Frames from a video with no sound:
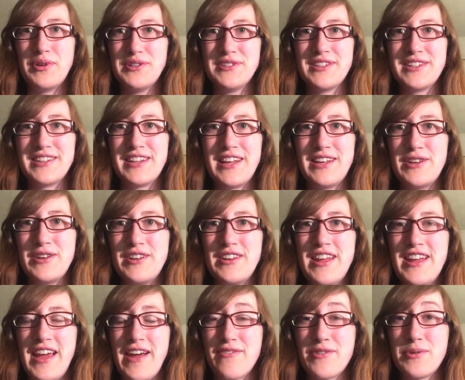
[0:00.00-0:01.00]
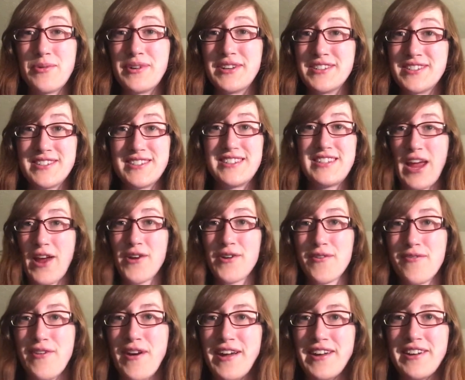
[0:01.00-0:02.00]
building that everyone is
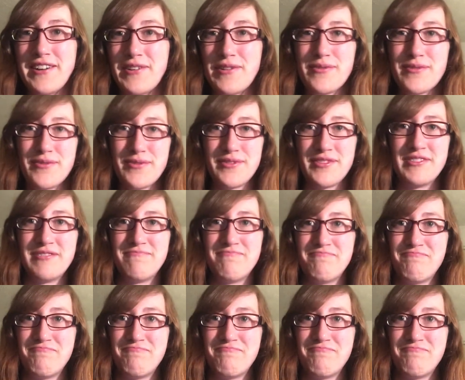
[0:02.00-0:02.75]
terrified of?